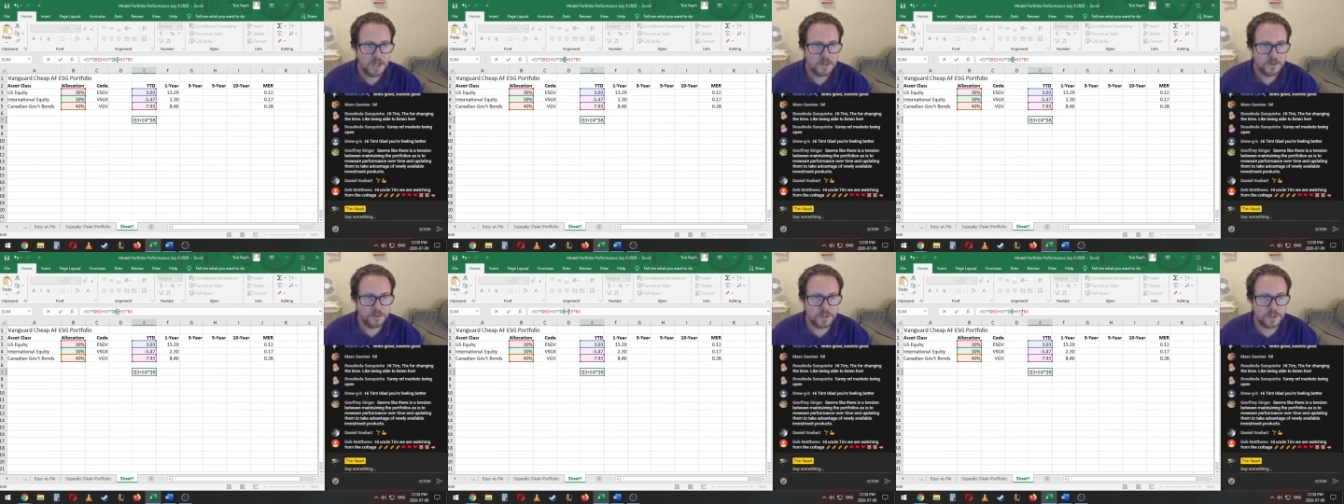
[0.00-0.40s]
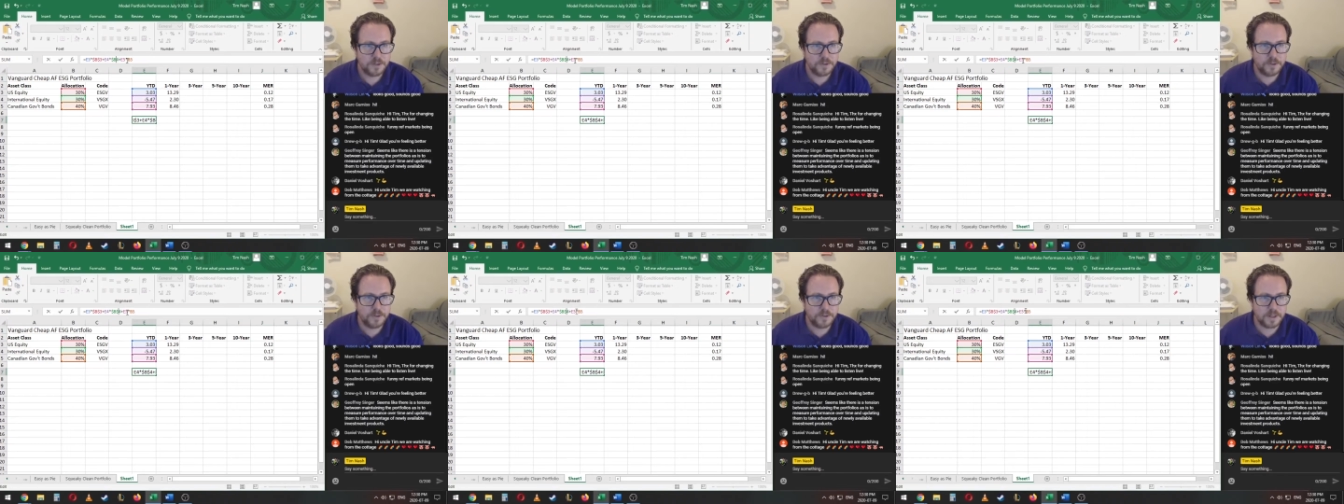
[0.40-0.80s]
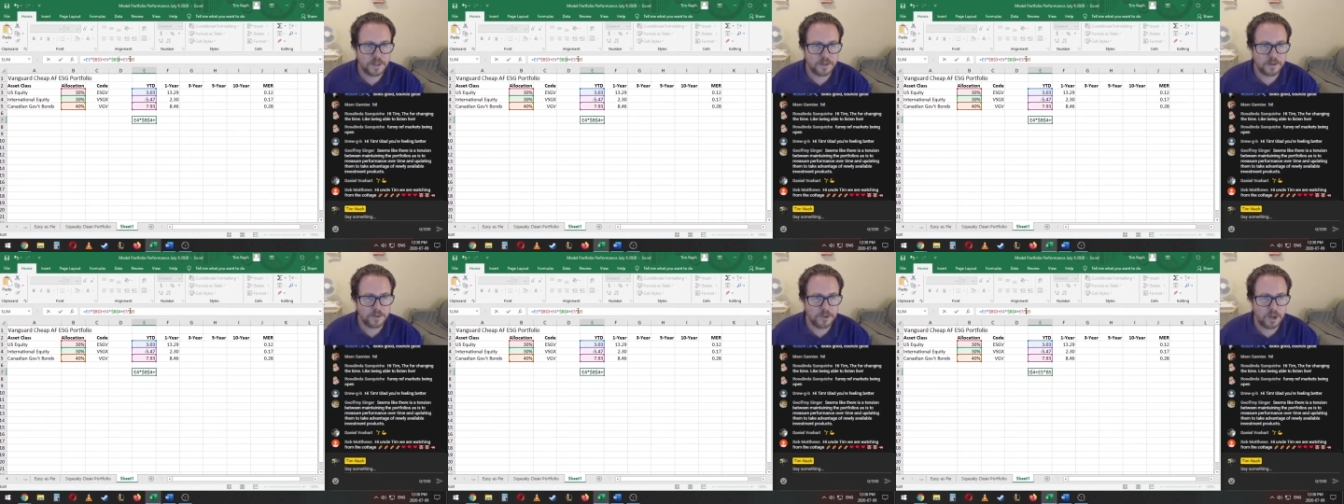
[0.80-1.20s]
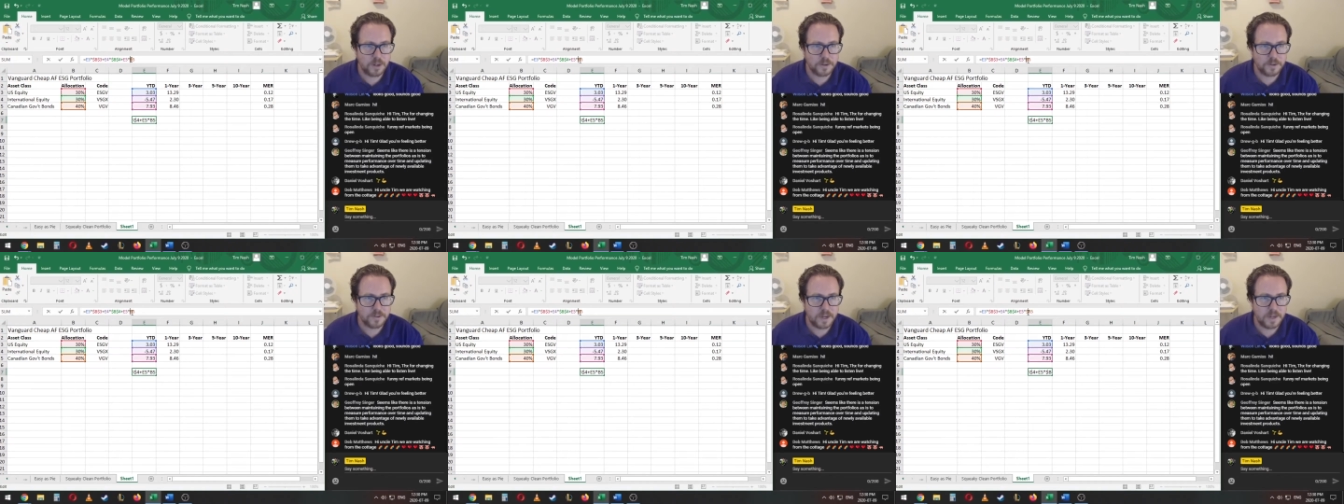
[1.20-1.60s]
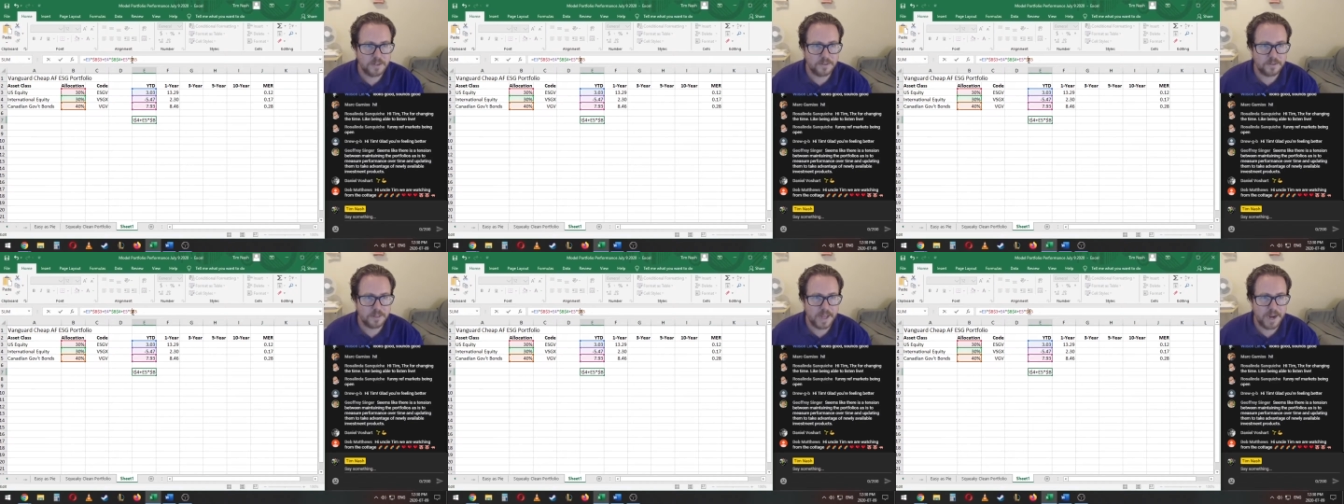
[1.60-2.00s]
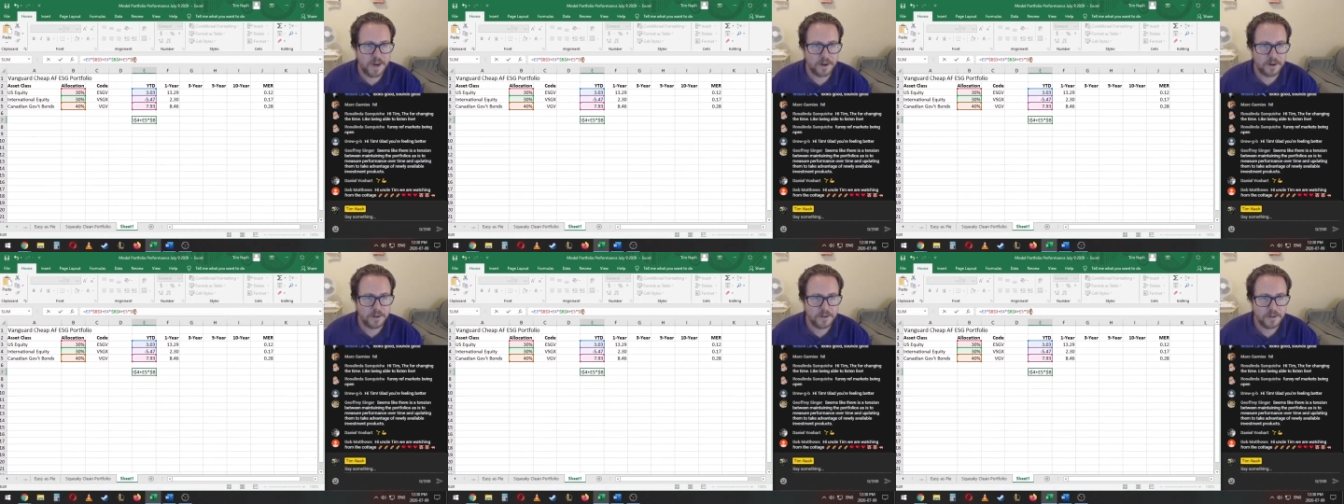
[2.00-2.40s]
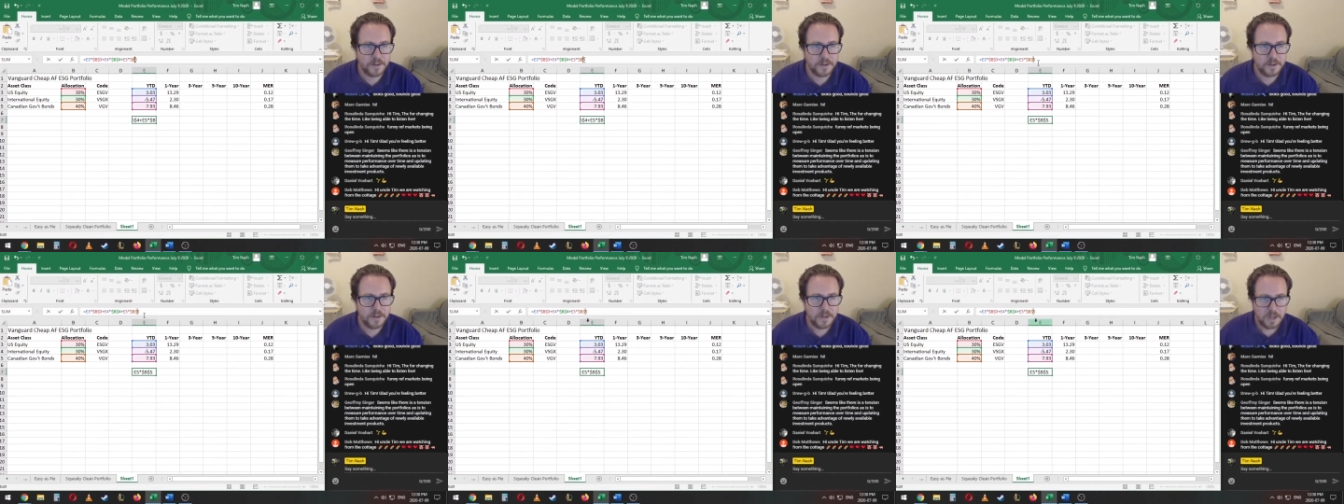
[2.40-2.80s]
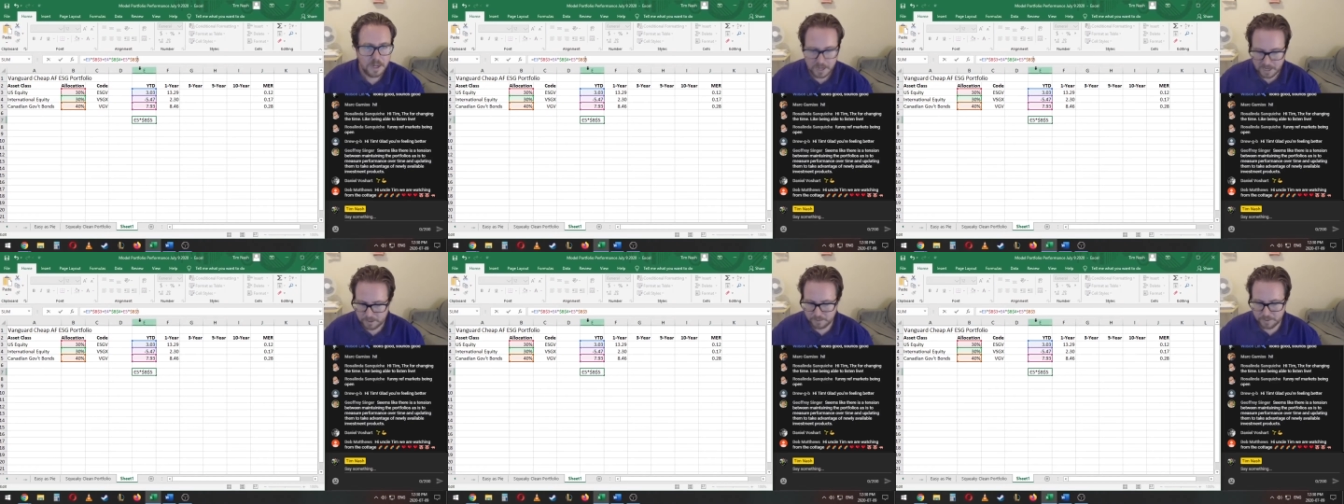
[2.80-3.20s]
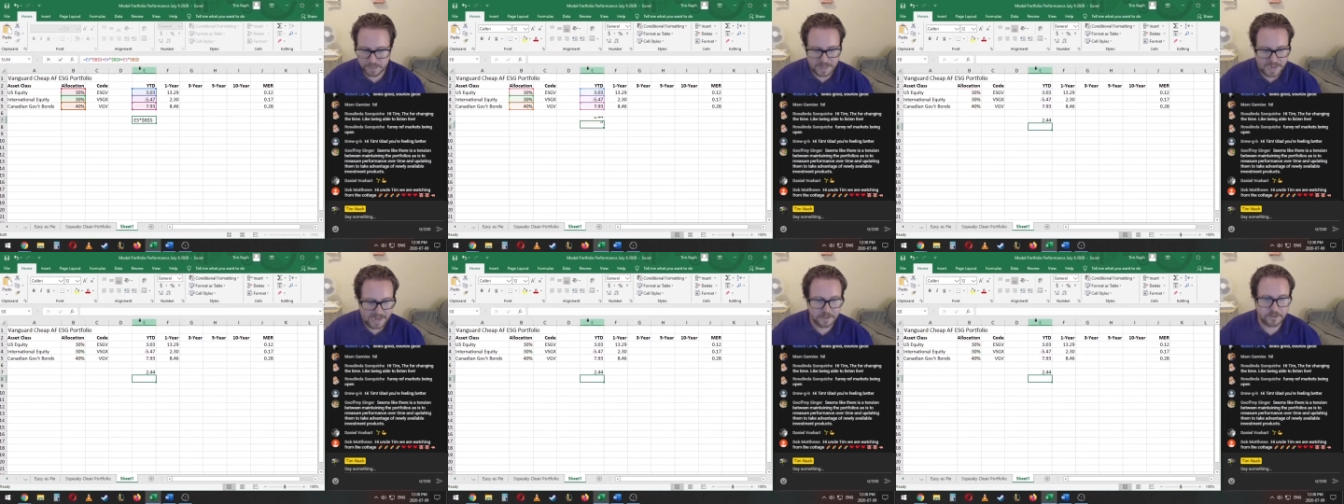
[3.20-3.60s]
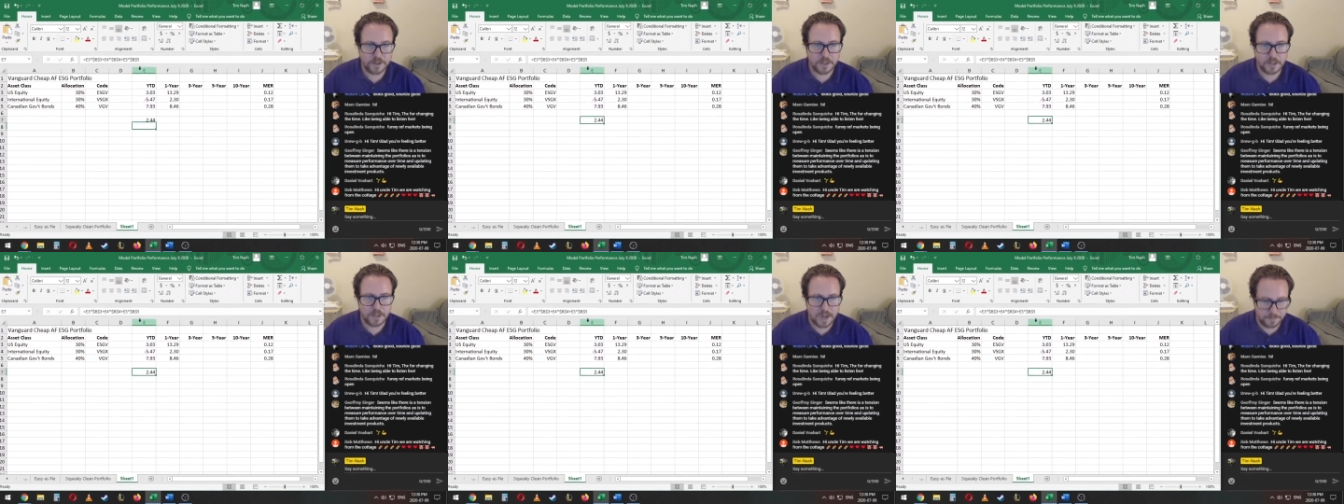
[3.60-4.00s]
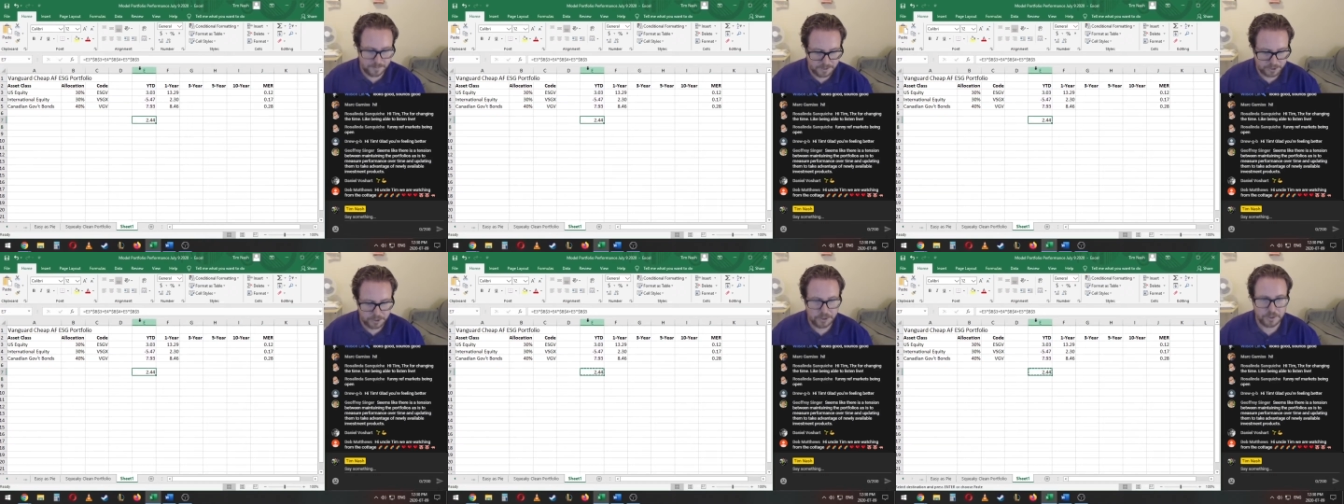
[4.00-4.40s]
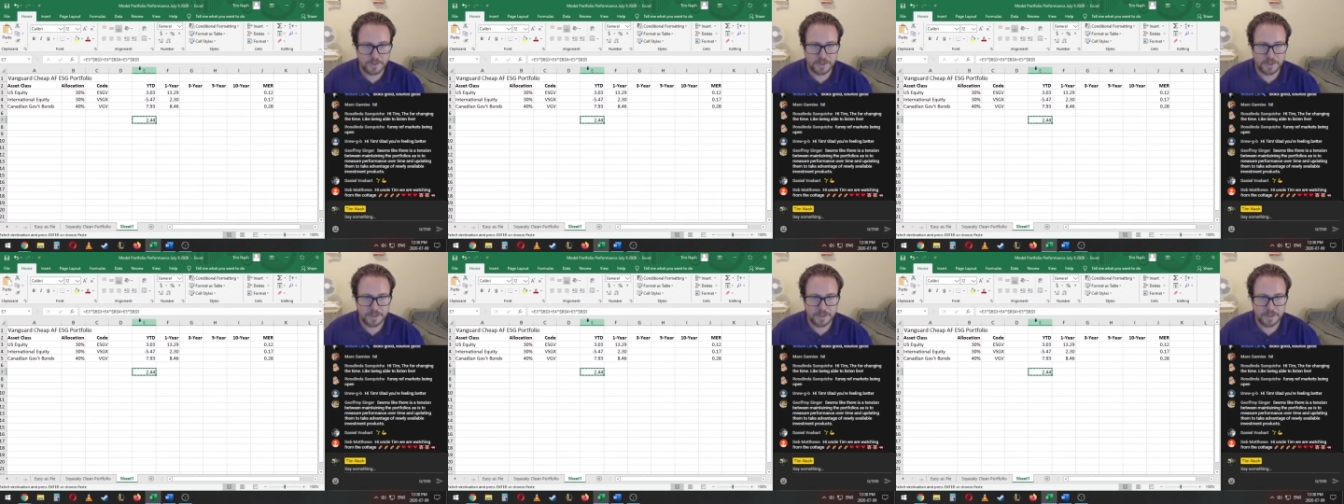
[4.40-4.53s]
So I just use the little dollar signs there. And what that's going to allow me to do